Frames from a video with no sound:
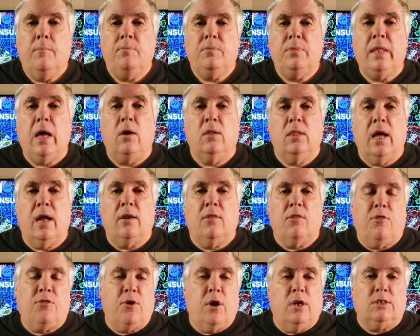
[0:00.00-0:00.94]
Now, a lot of
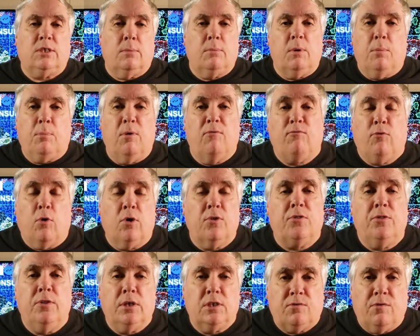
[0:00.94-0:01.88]
the thoughts I'm going to put
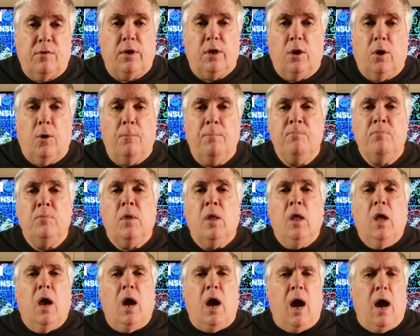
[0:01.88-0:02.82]
forth in this video
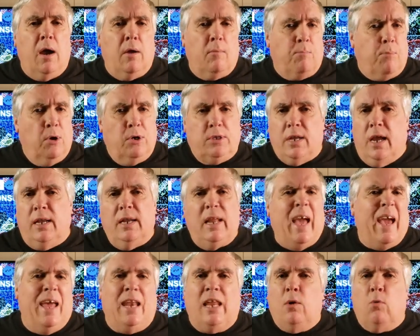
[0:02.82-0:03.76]
pertain
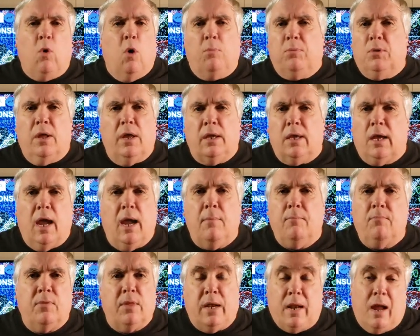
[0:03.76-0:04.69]
to any role-playing
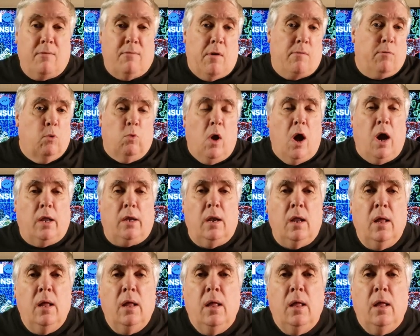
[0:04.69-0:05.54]
game that I've ever run.